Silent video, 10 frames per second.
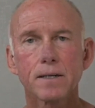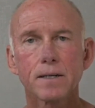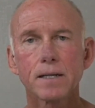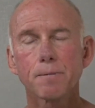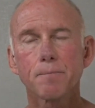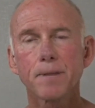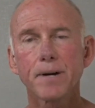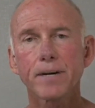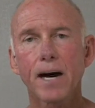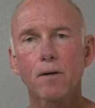
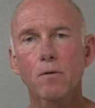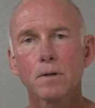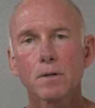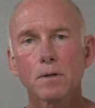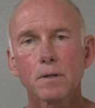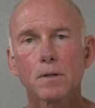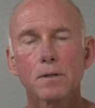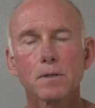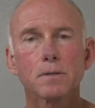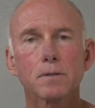periodontal
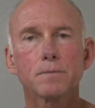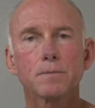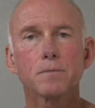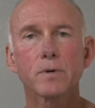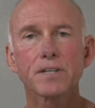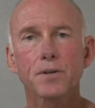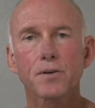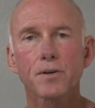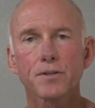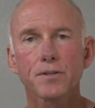
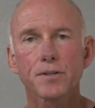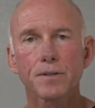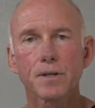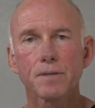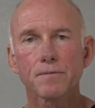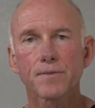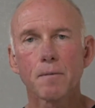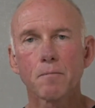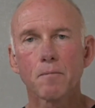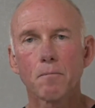research
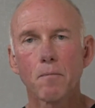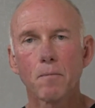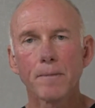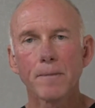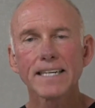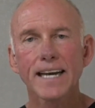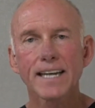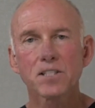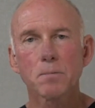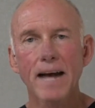from many
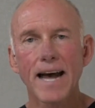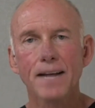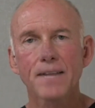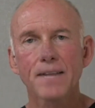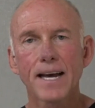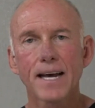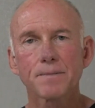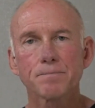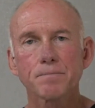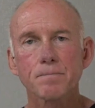decades back,
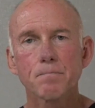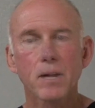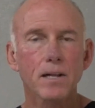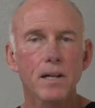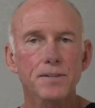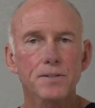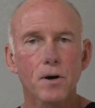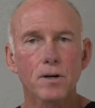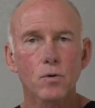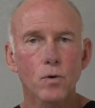that blood
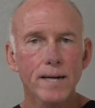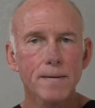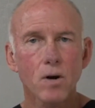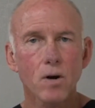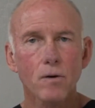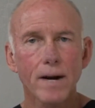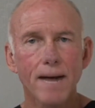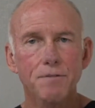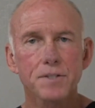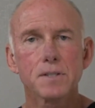clots are great
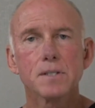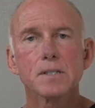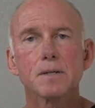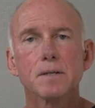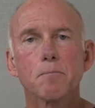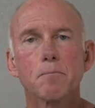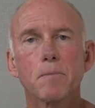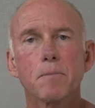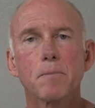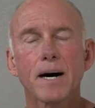bone grafts,
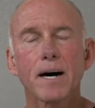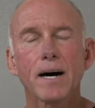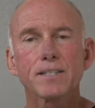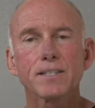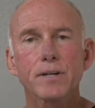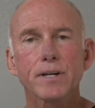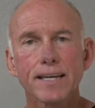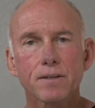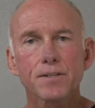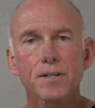but you're going to get
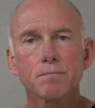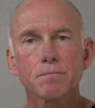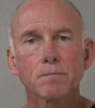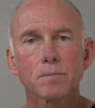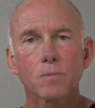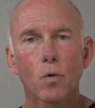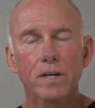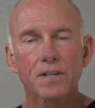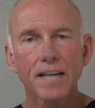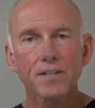some
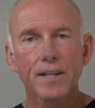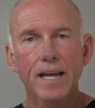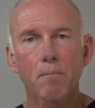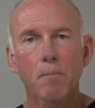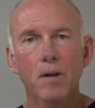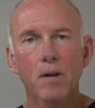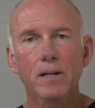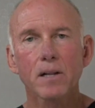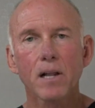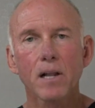organization of that
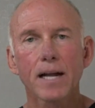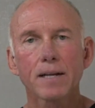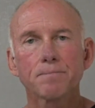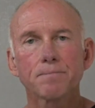blood clot,